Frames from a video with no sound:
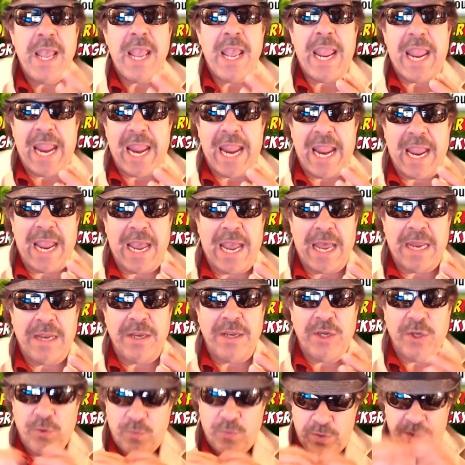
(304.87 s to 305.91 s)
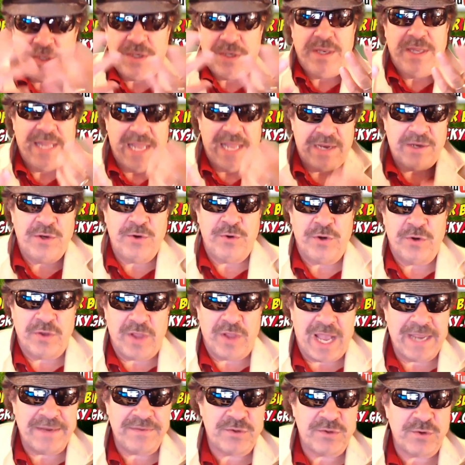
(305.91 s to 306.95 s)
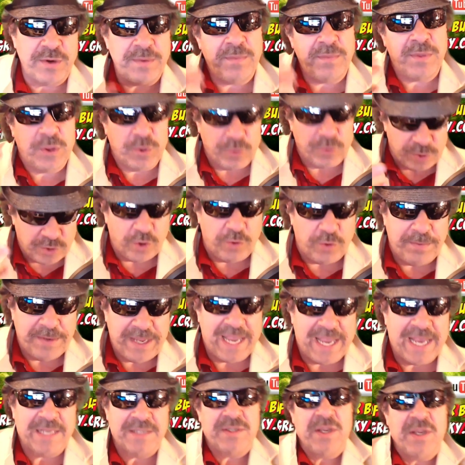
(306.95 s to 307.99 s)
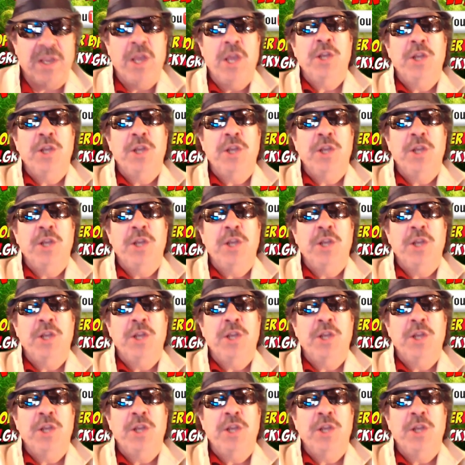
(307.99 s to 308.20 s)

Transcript: and you would then do your live stream through your OBS,